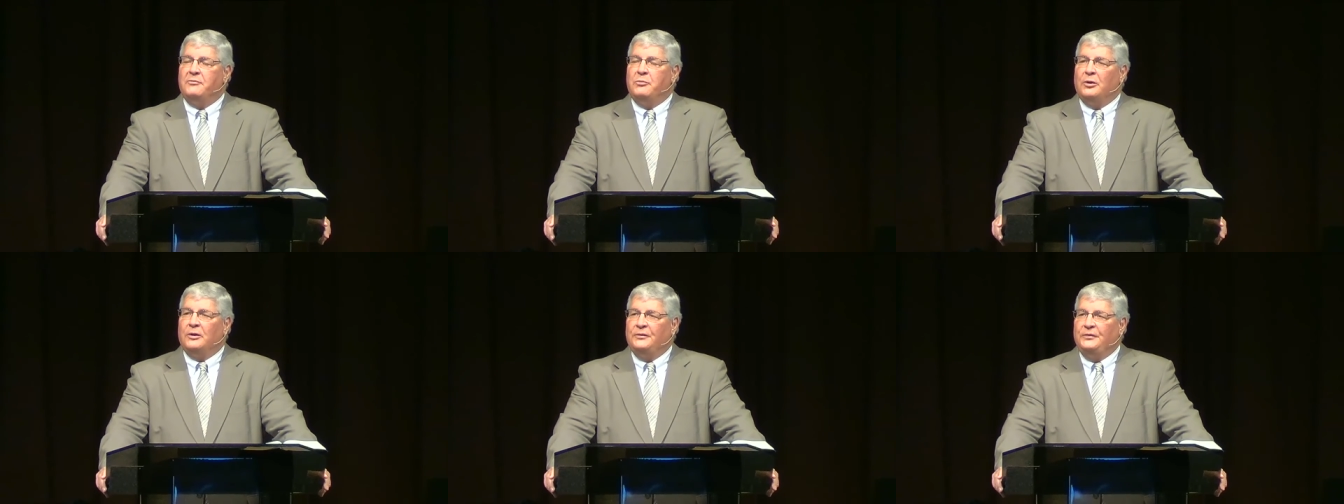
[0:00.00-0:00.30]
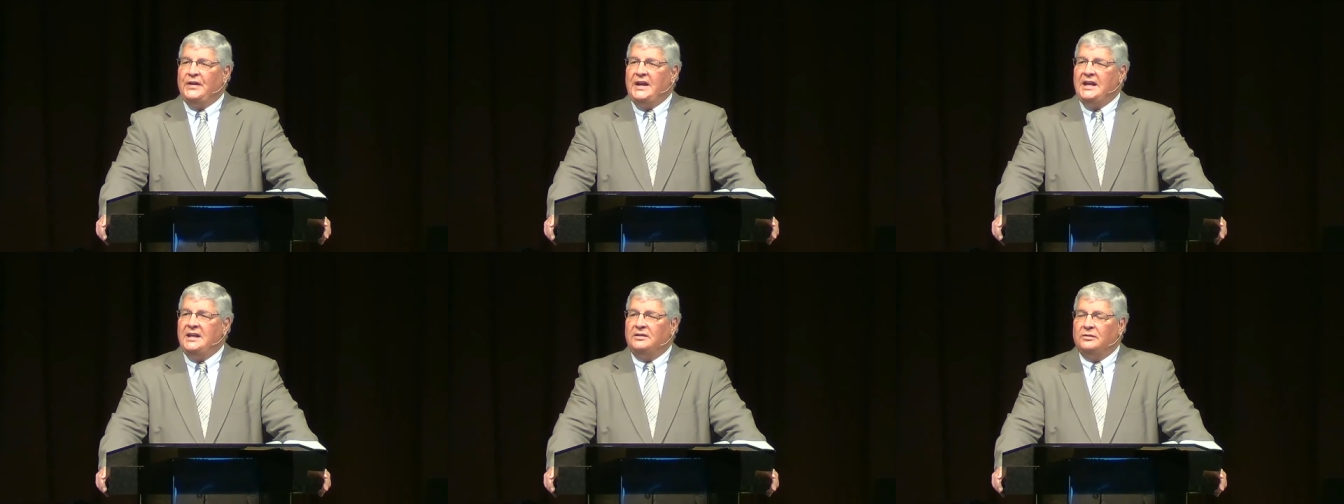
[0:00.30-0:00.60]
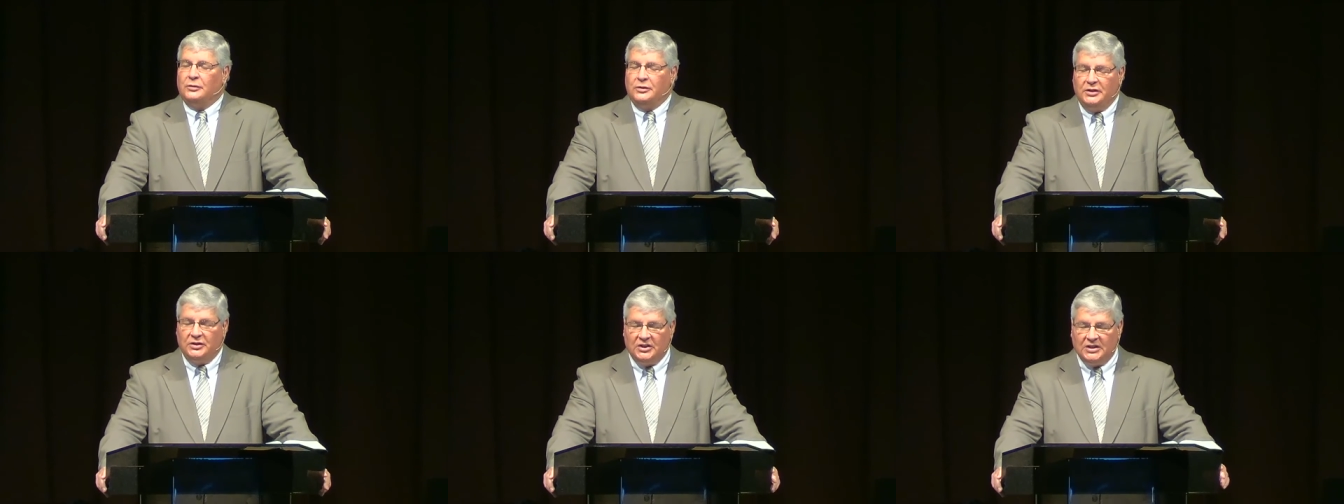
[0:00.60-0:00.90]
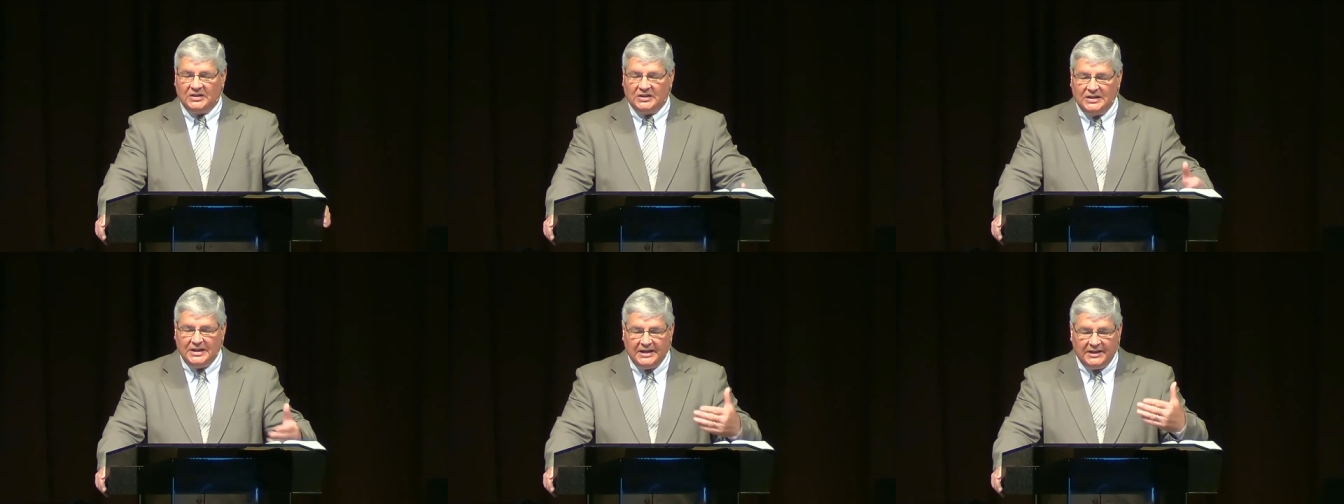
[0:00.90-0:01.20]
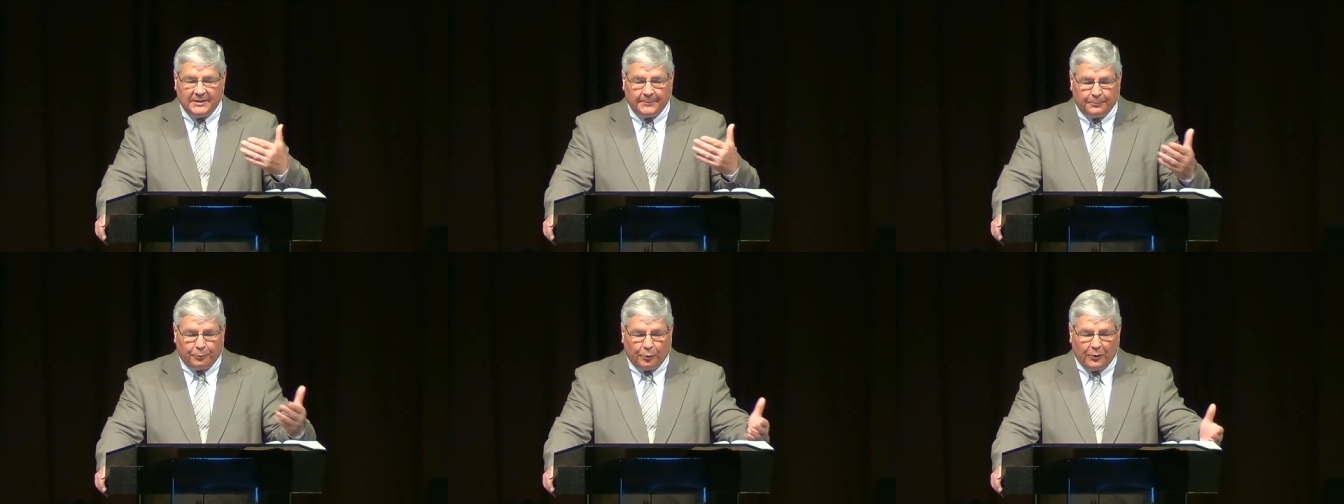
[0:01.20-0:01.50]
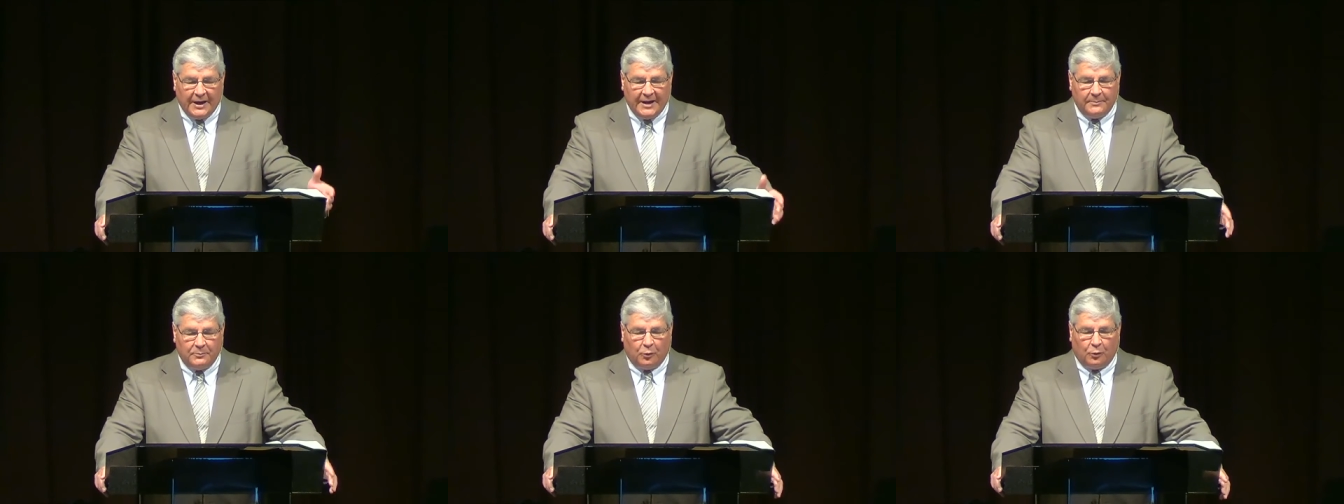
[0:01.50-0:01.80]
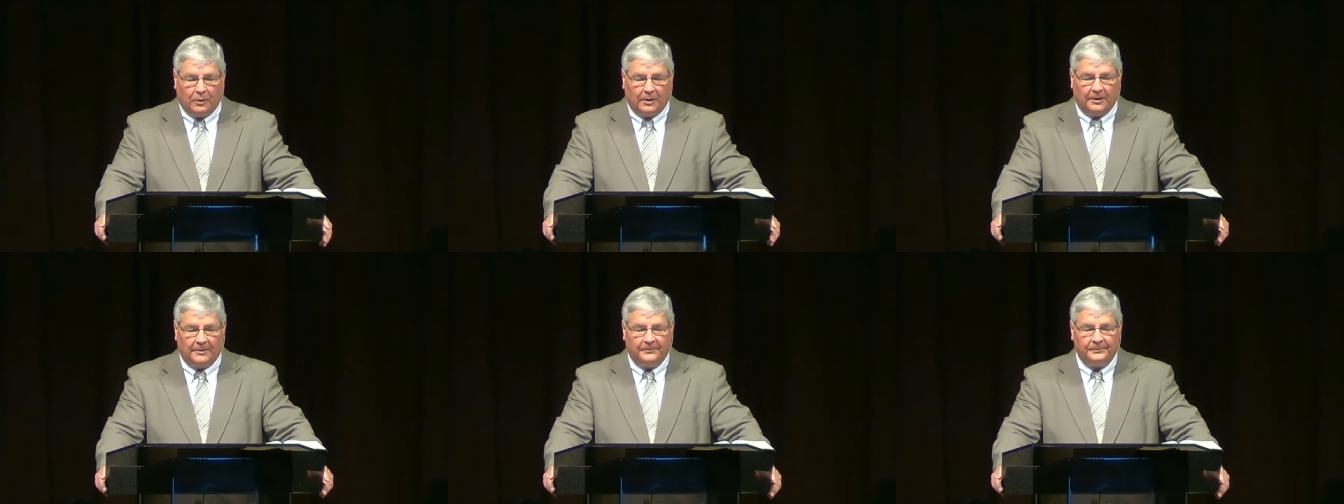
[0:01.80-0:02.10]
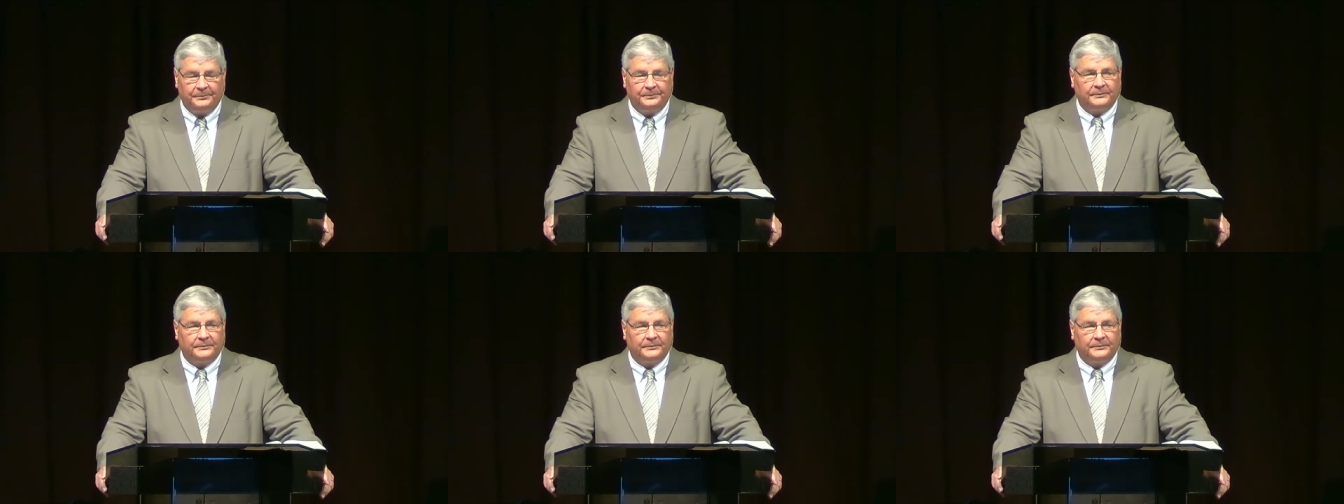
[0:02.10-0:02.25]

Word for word: more faith or you just need to pray more,